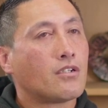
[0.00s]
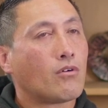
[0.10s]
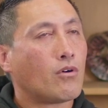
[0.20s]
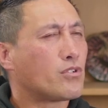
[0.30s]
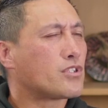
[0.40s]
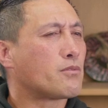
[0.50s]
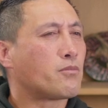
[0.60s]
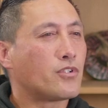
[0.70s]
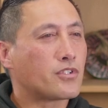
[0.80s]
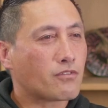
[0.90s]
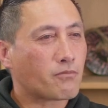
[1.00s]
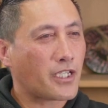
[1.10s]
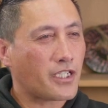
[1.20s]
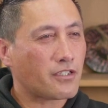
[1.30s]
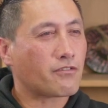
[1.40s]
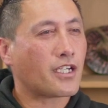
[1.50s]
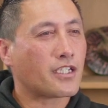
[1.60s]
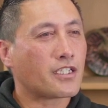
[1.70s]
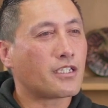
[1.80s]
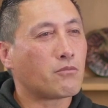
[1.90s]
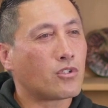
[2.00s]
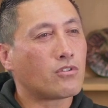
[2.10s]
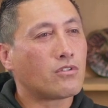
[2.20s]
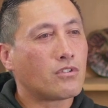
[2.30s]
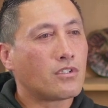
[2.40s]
What was the point of being around anymore?